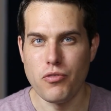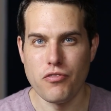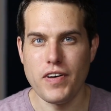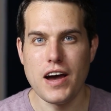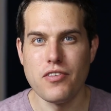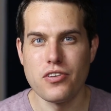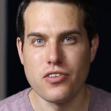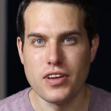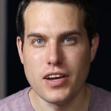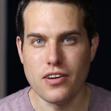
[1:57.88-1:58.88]
over
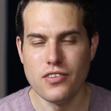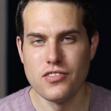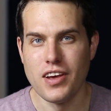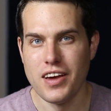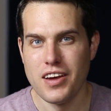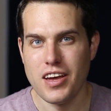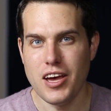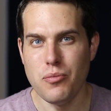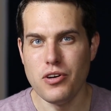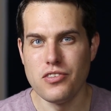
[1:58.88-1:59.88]
500 years,
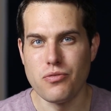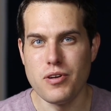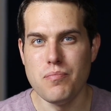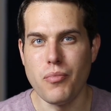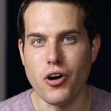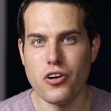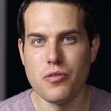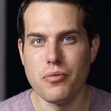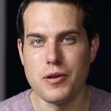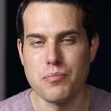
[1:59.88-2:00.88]
it was remarkably